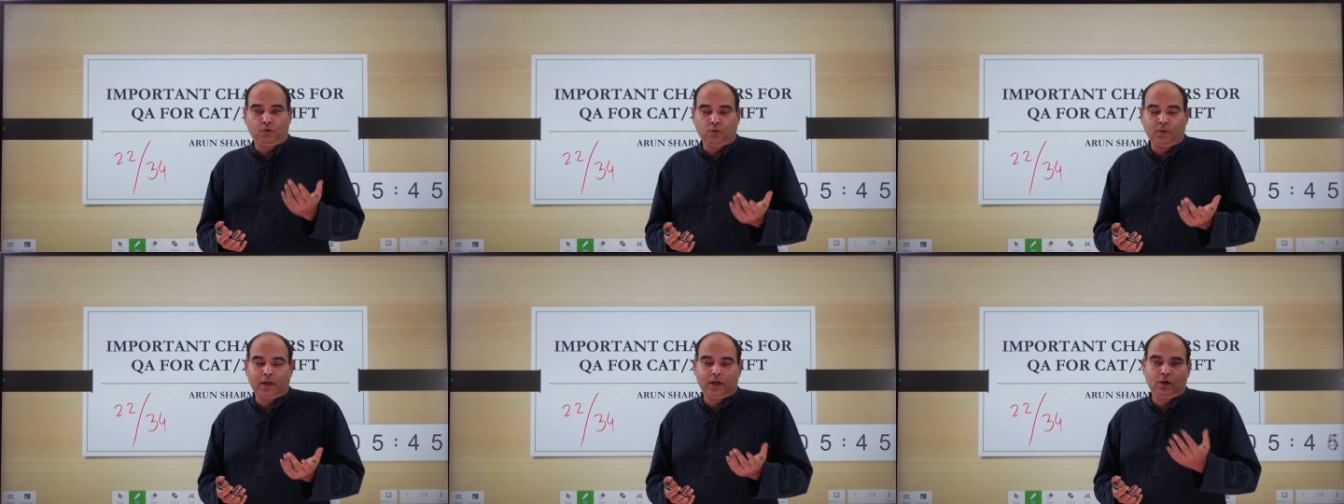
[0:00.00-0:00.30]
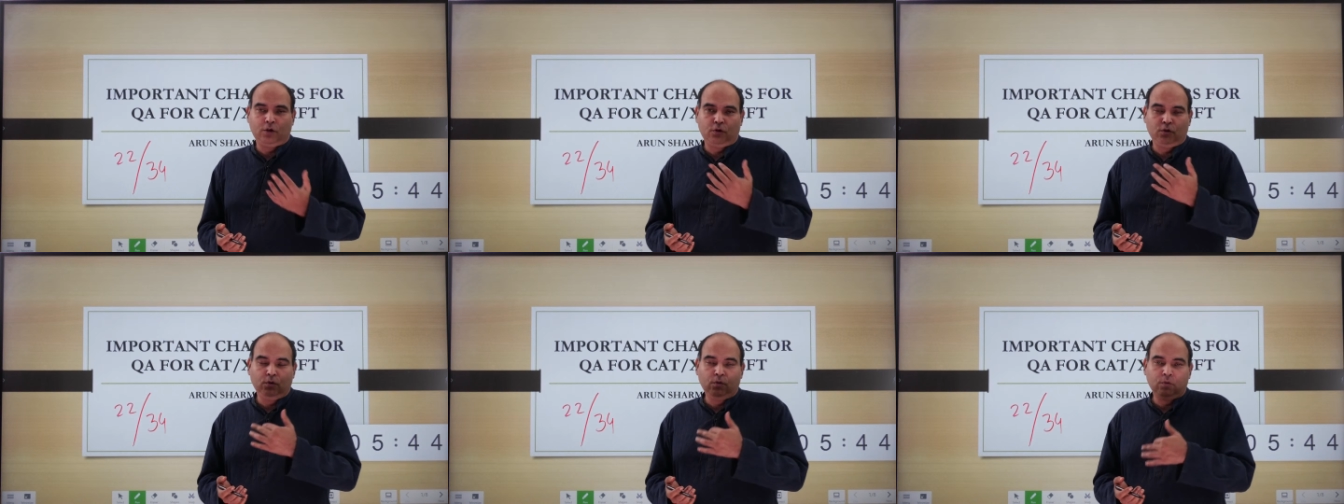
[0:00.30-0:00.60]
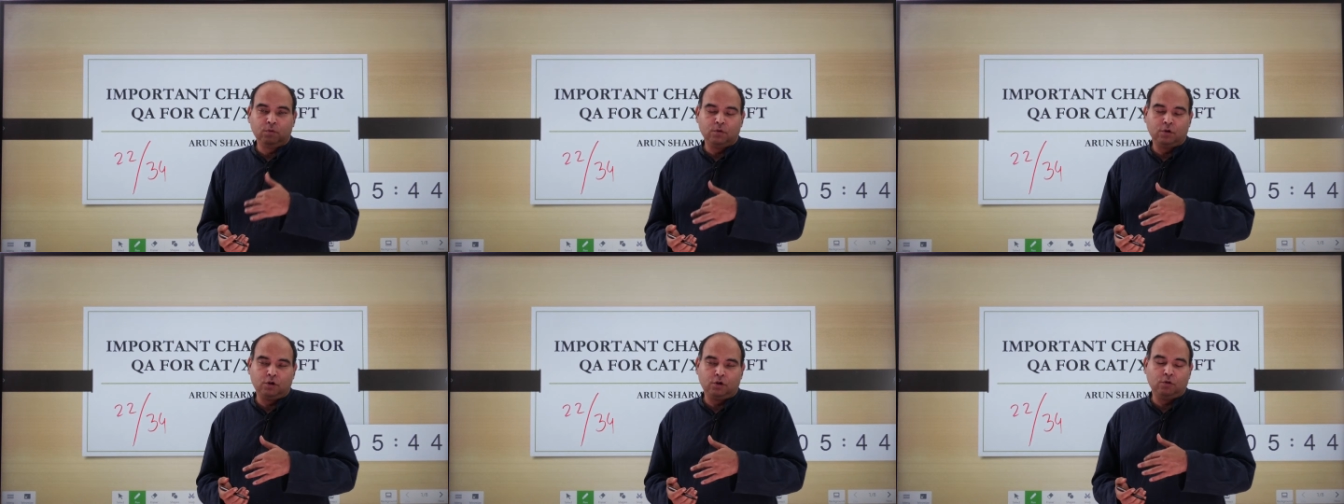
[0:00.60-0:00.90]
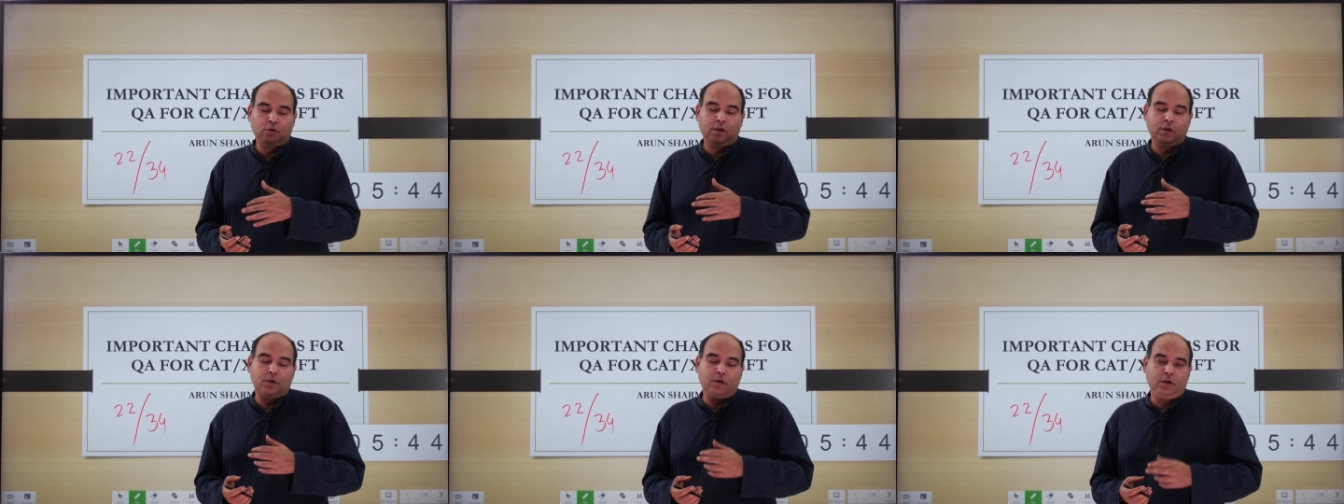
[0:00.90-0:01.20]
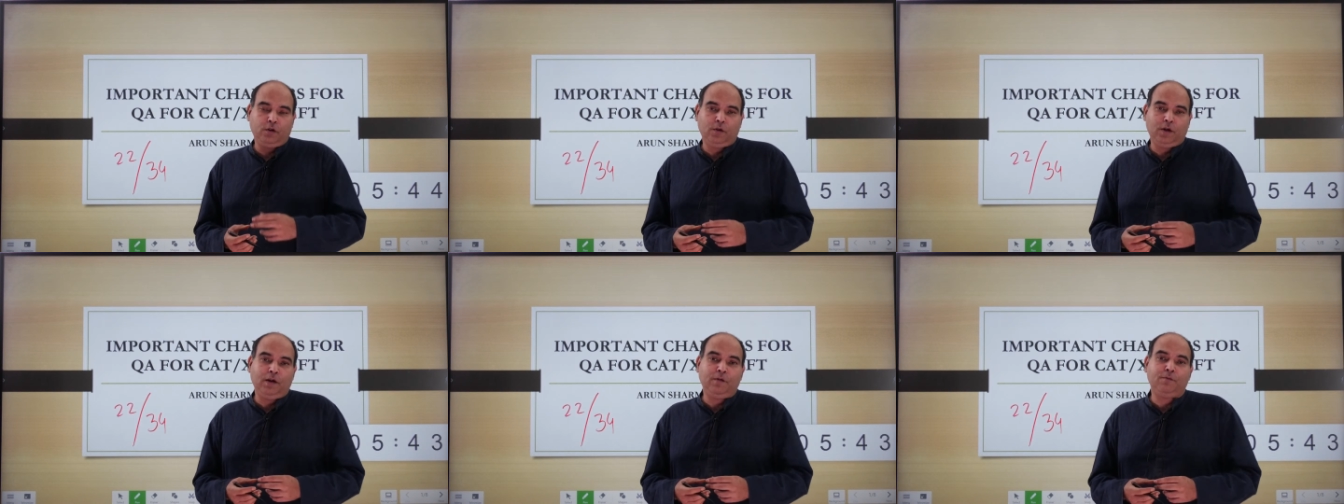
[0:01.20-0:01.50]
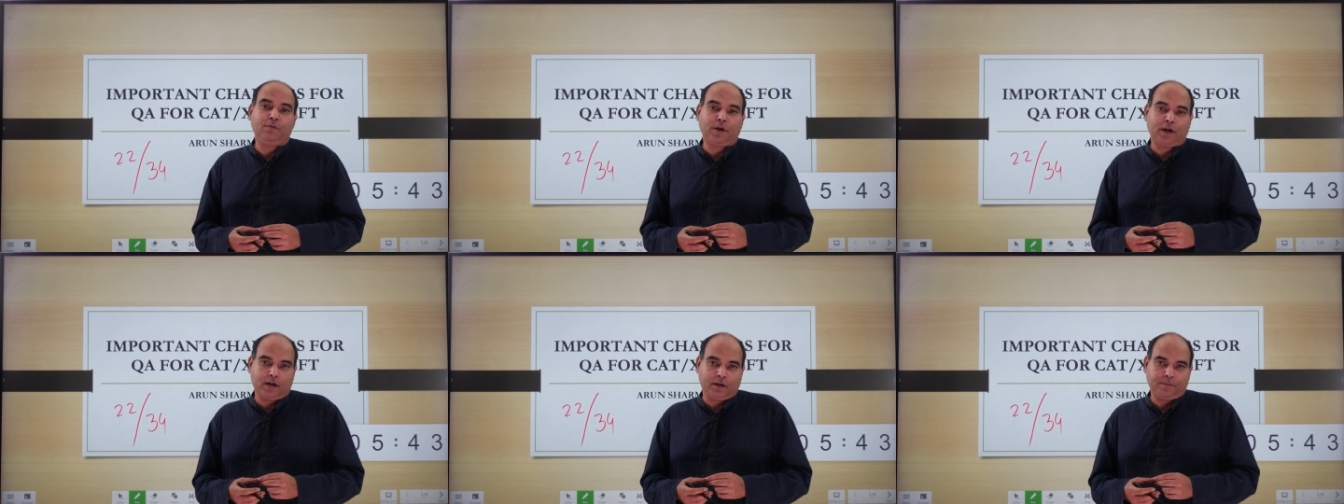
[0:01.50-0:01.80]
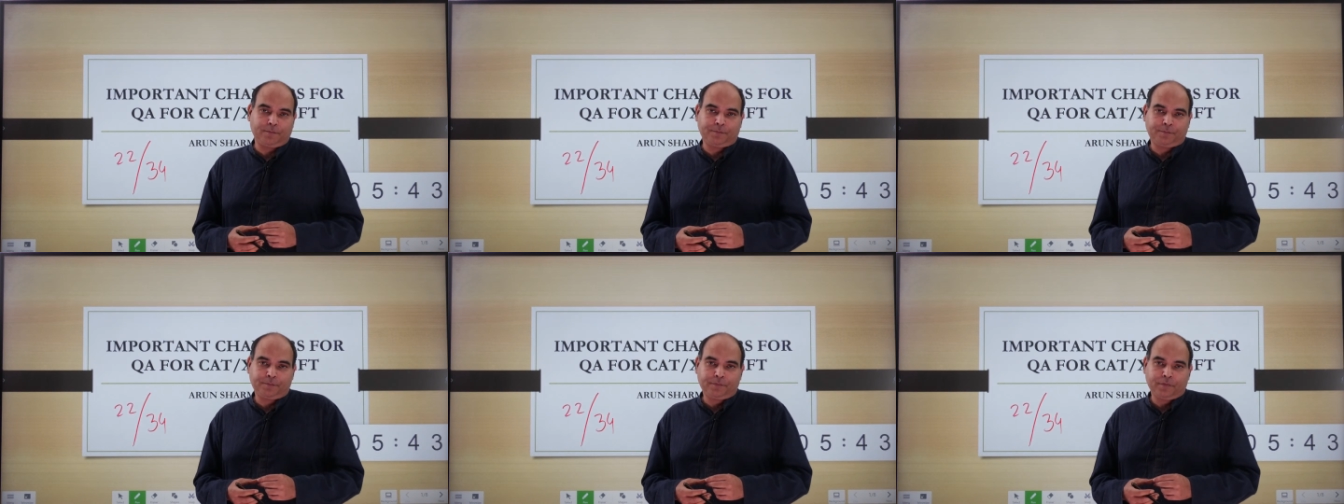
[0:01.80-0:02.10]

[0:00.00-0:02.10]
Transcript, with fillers: two and you do you, you leave one